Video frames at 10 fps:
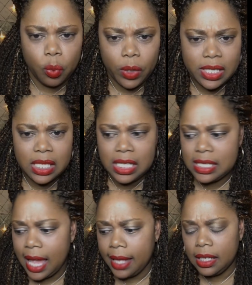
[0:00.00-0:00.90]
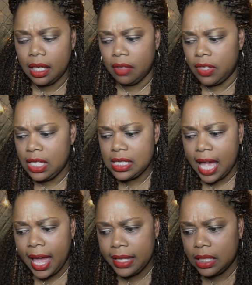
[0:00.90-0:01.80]
Winston is out there, and if he's
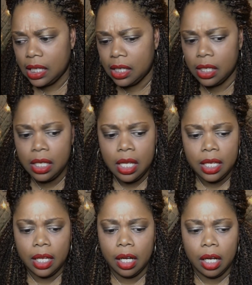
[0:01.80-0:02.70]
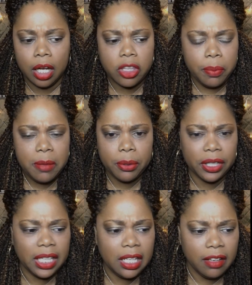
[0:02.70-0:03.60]
out there, uh, other people
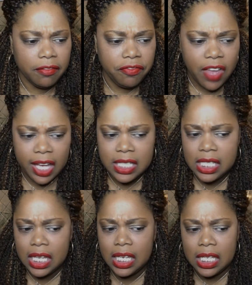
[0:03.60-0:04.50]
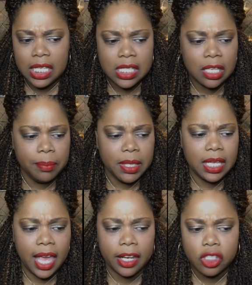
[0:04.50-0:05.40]
could get infected, and this could be
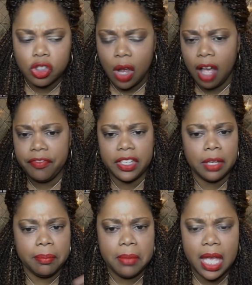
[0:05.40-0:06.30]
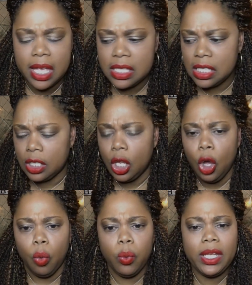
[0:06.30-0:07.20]
catastrophic, a mess, and
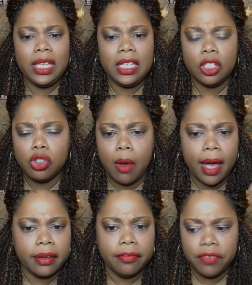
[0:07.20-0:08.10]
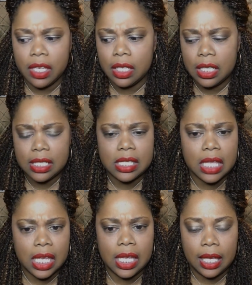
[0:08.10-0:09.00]
we need to try to figure this
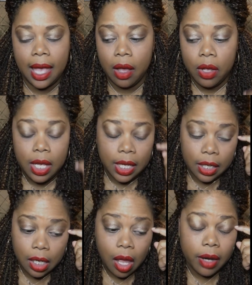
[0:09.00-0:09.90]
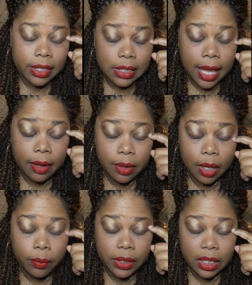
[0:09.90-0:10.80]
thing out. And Clark is like,
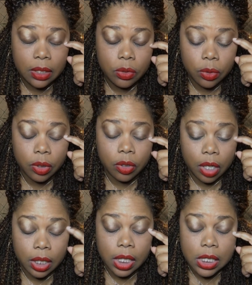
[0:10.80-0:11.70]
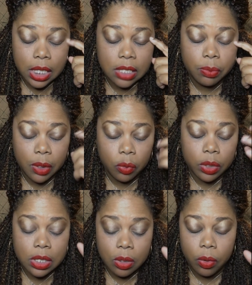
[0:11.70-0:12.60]
yeah, we need to do a, an assessment of
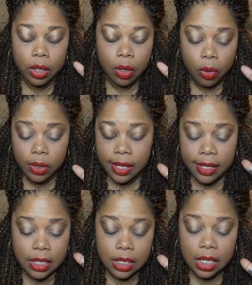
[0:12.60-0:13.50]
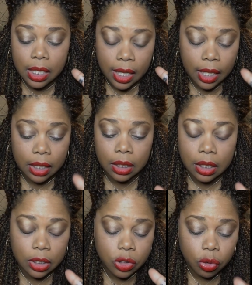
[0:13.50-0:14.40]
what's going on, and I need to get a handle
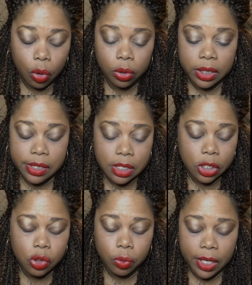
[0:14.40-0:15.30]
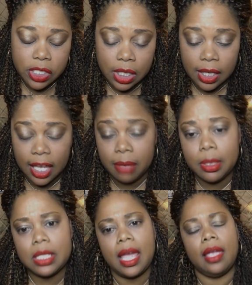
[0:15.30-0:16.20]
and control of this situation. And
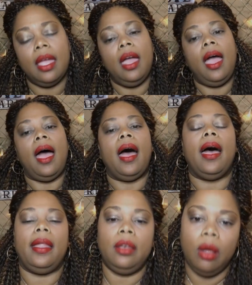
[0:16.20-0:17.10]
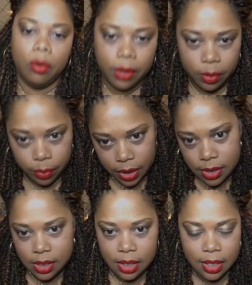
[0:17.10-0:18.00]
Amy's like, I know where
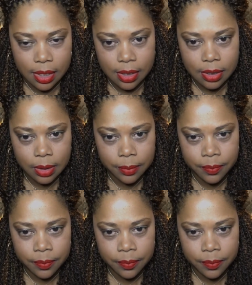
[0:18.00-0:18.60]
Winston is.